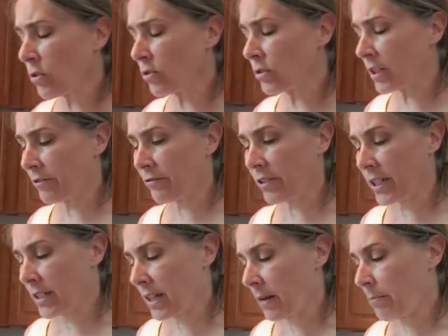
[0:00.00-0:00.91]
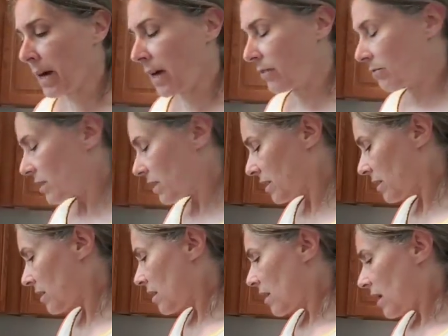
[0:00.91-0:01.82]
hold different amounts,
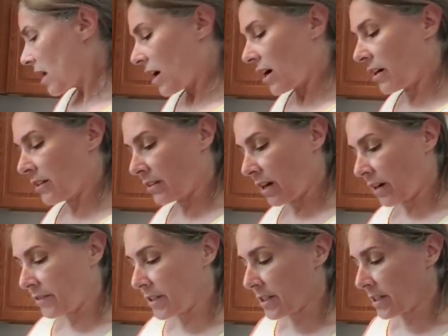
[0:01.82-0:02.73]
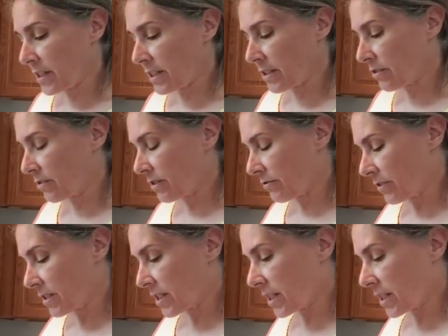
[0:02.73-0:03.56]
obviously, because they're different